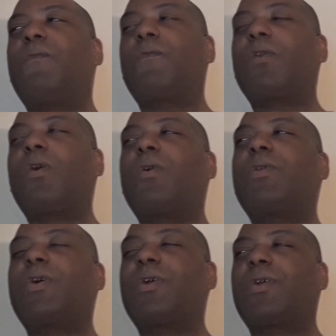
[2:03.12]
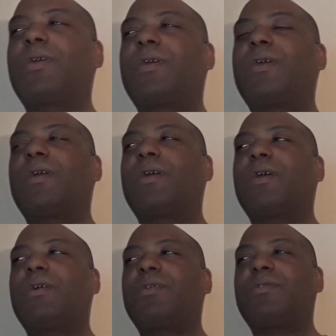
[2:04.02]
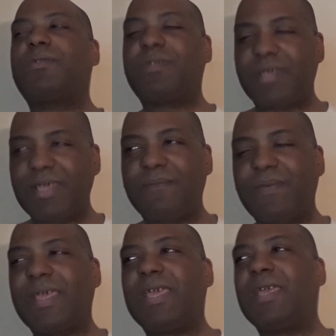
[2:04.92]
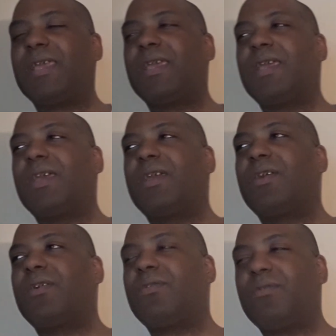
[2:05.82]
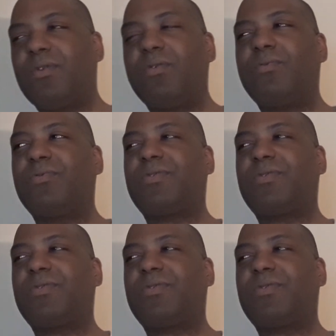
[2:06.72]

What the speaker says: Florida TV news.